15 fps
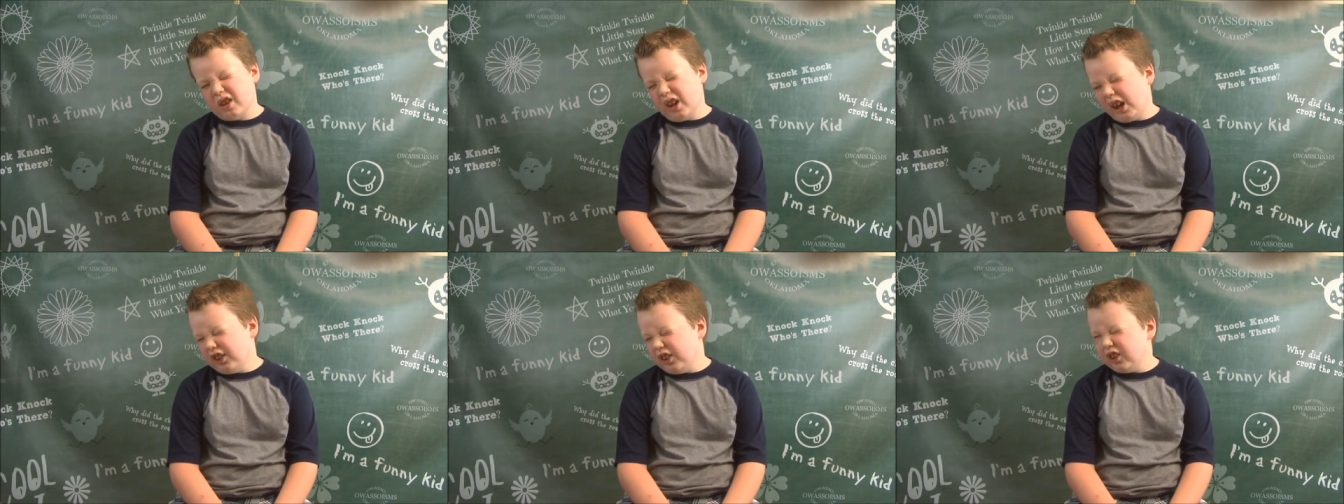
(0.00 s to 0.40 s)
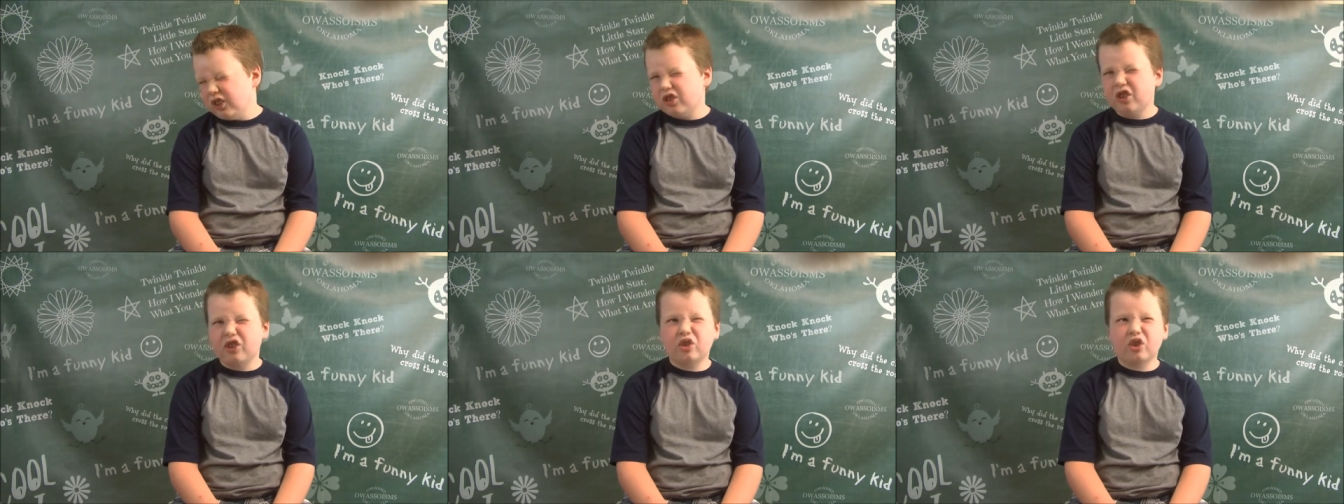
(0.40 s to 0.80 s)
I think
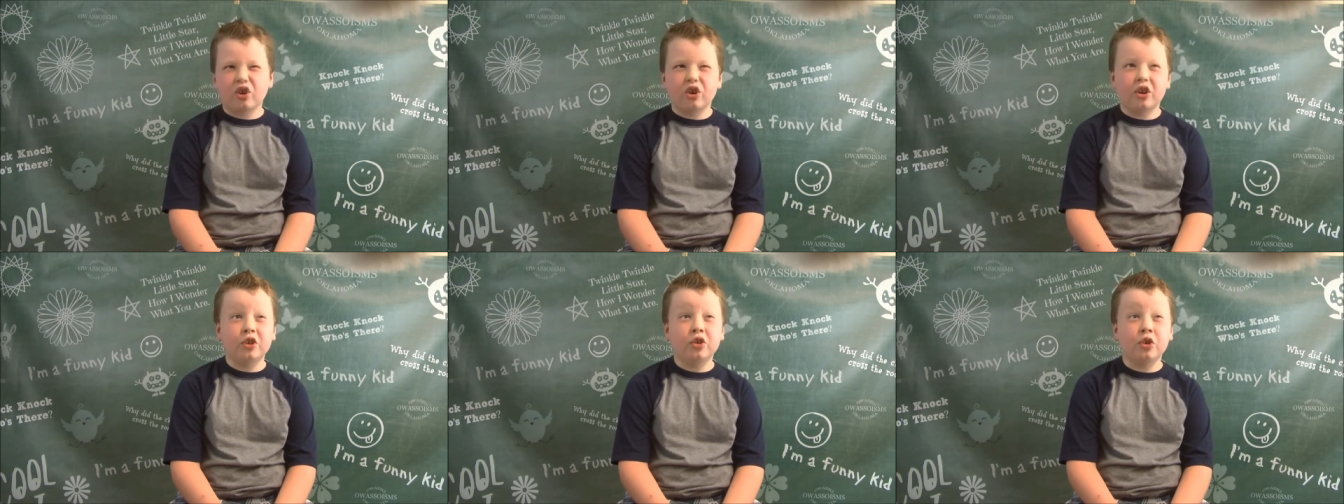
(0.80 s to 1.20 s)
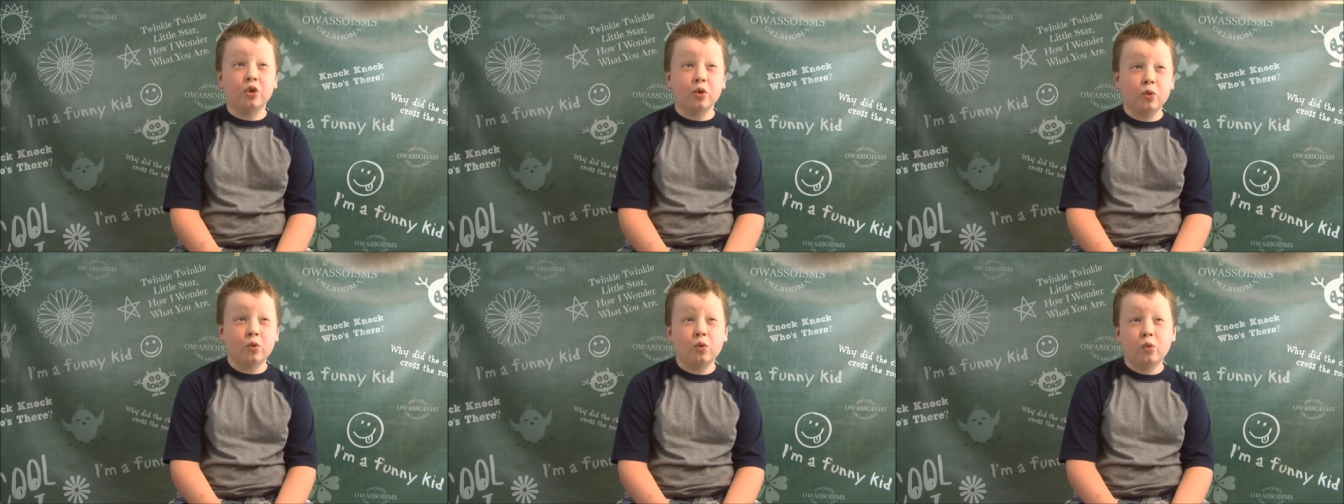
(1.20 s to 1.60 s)
she's
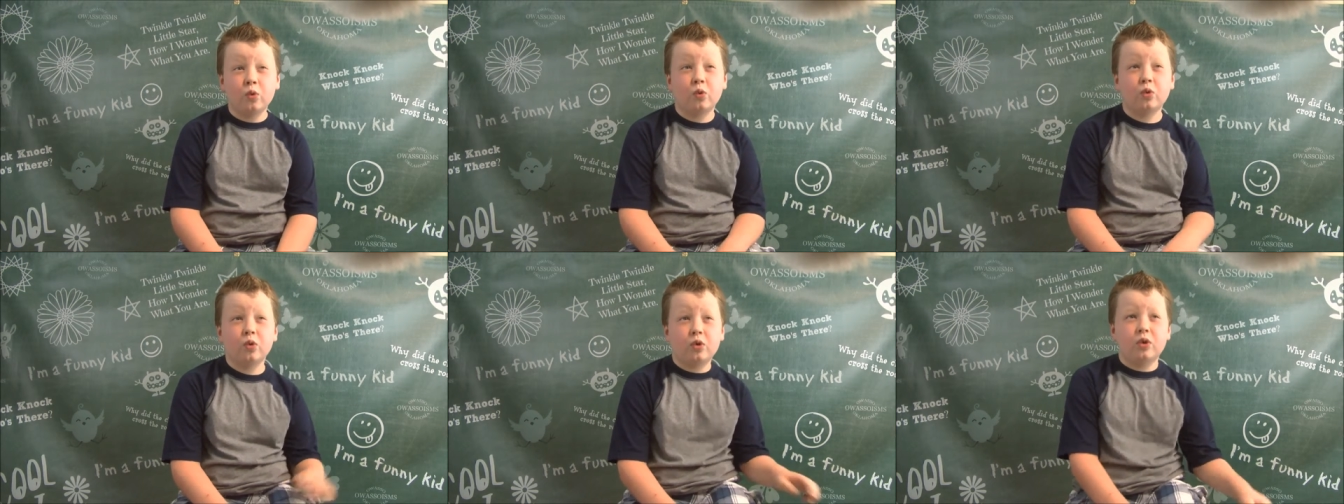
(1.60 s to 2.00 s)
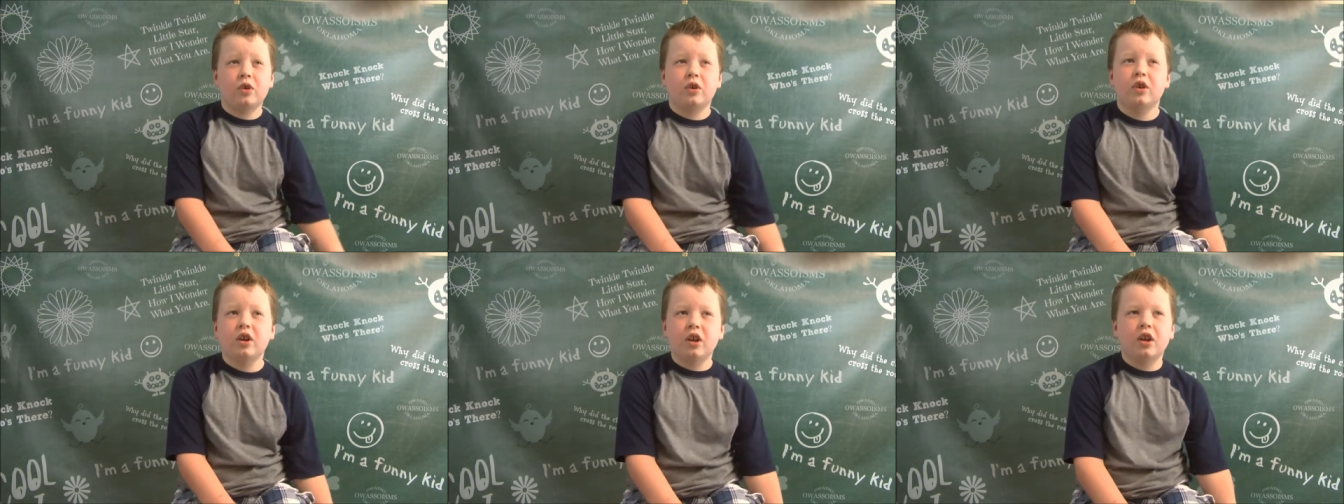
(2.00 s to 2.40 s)
32.
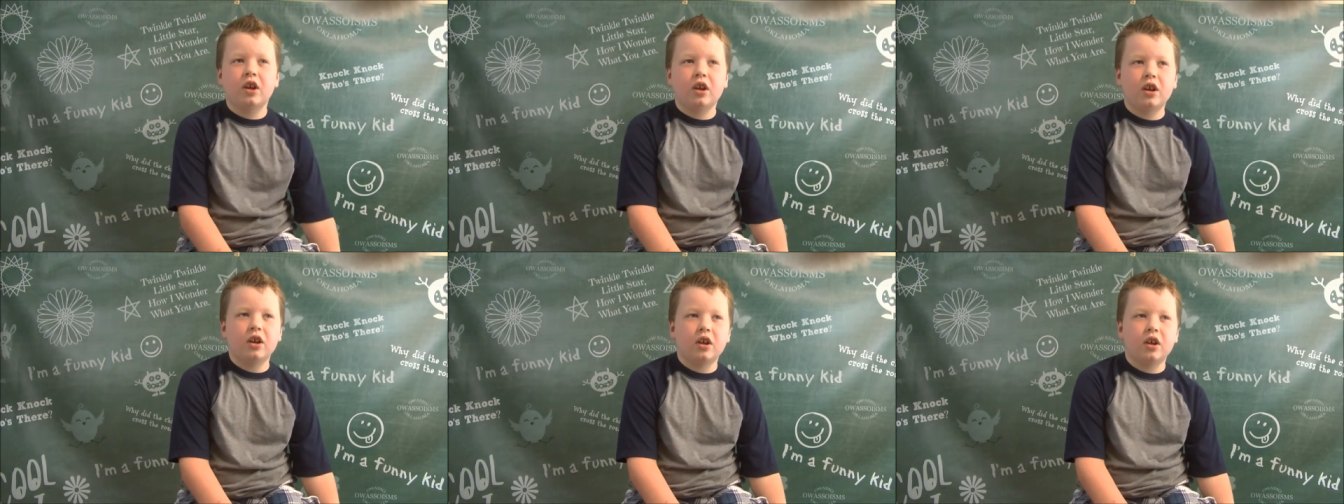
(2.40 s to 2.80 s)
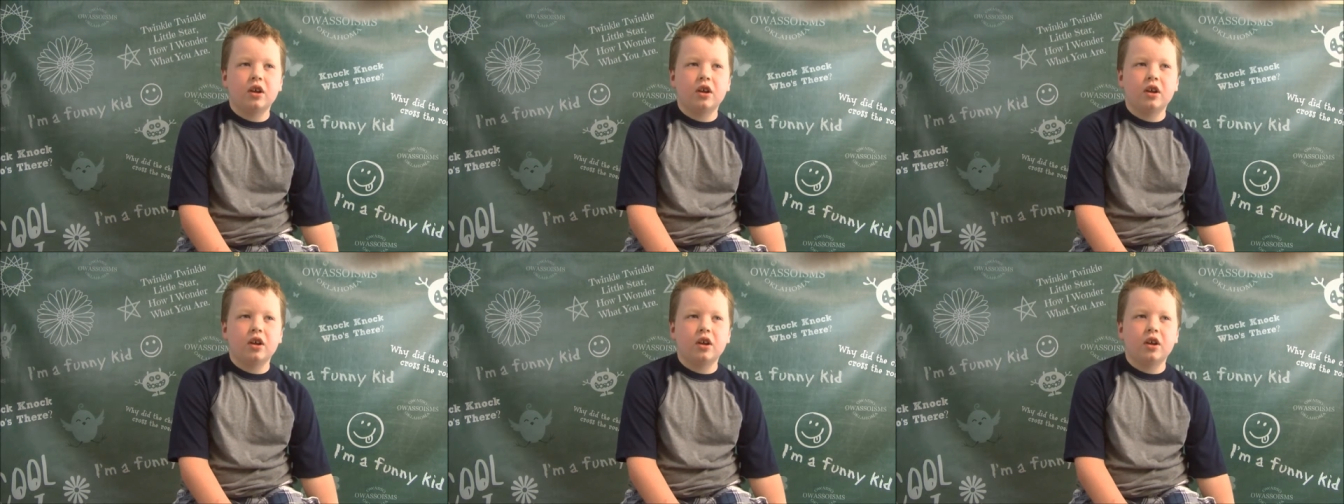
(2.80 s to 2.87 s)
What about dad?